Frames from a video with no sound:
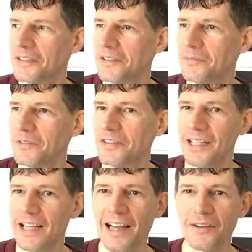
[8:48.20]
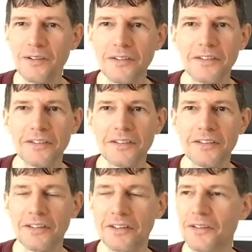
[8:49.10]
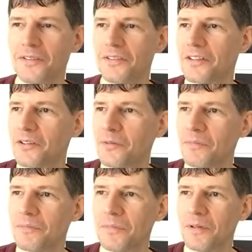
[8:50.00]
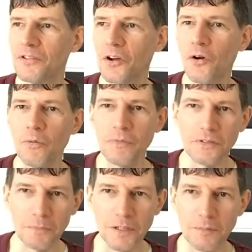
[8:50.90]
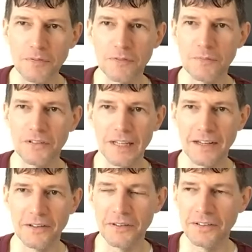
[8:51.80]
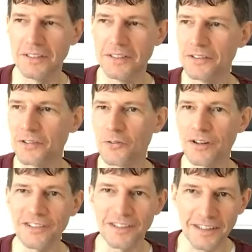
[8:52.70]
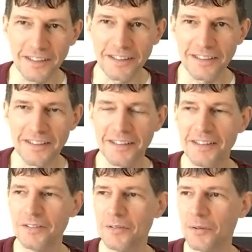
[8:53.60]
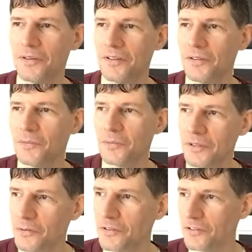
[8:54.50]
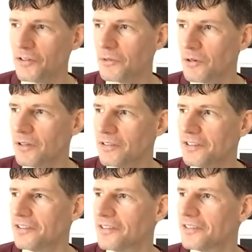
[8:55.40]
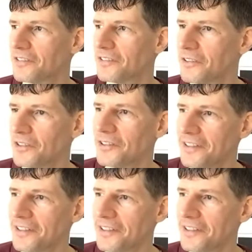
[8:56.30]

um, Seattle, you know, you know, bunch of homeless people from Seattle, and they looked crusty. So you know, we use the term crusties, you know,